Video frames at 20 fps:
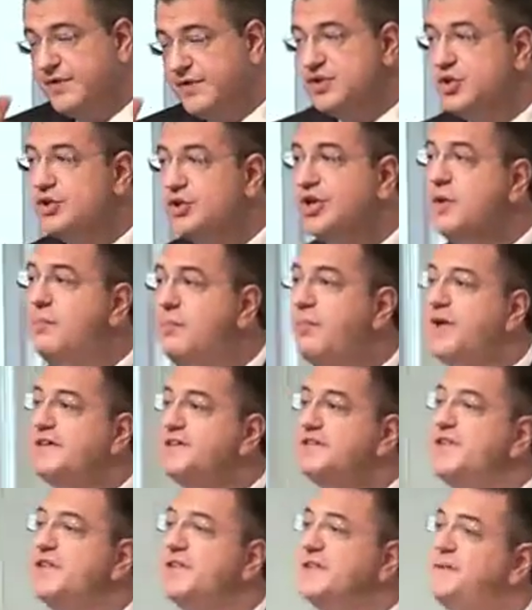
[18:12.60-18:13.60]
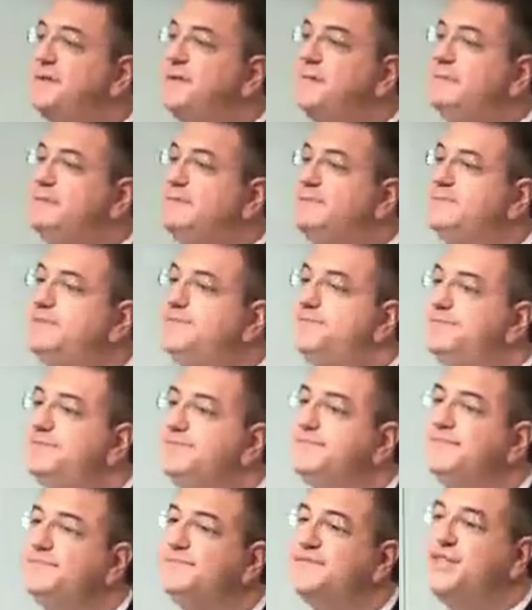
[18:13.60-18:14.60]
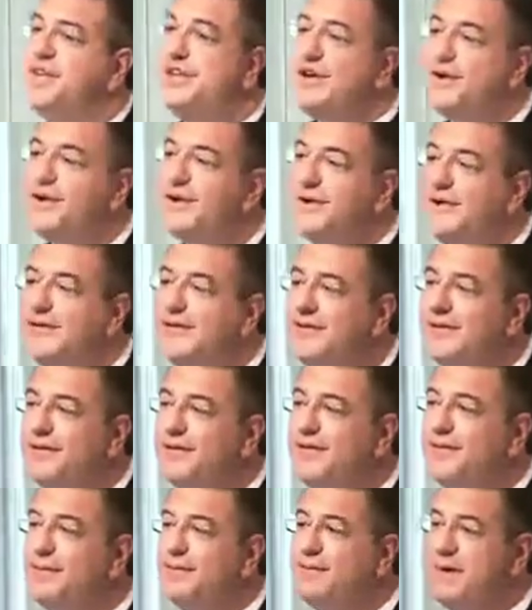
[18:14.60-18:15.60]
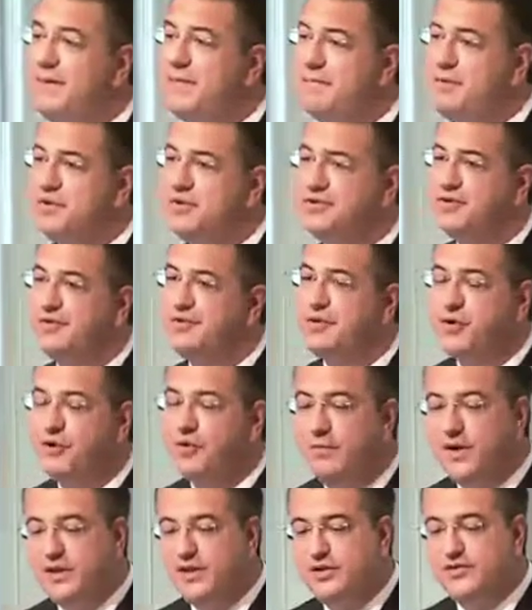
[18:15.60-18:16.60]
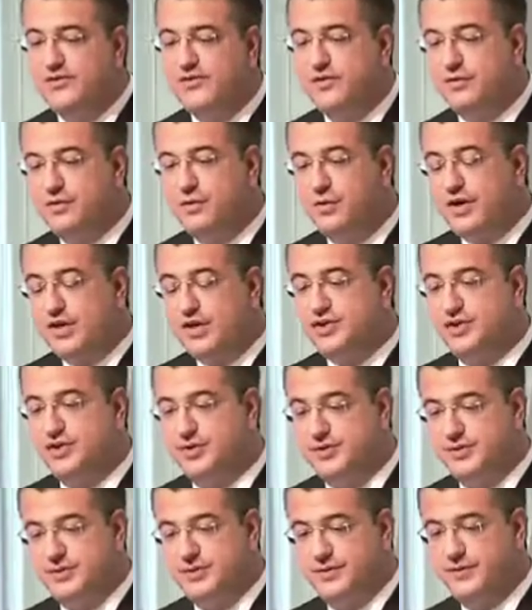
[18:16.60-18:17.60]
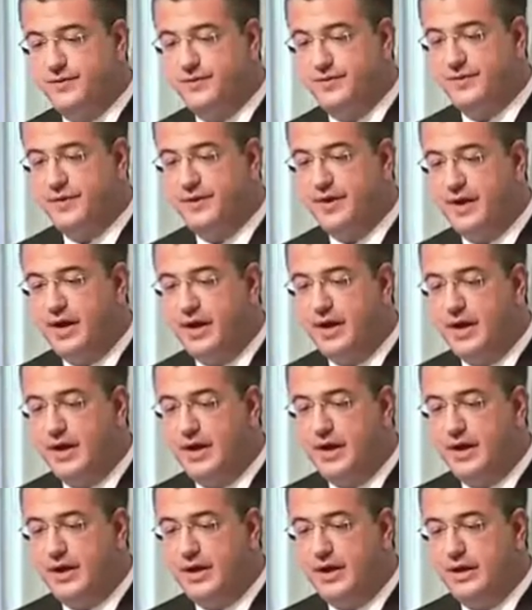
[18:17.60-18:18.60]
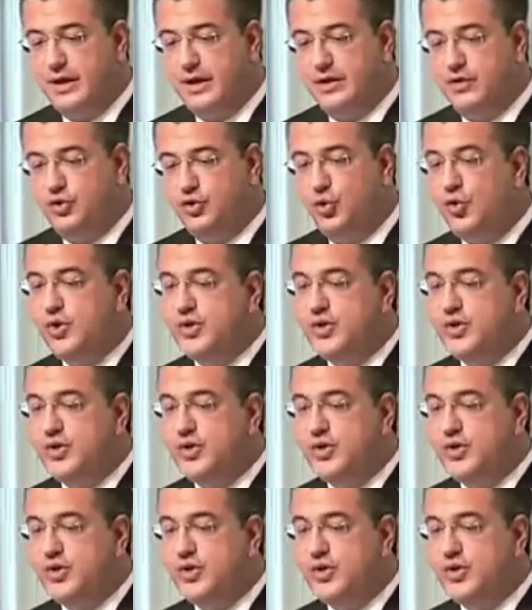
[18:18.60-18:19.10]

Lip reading: So, dear President, dear members of the committees of the regions, to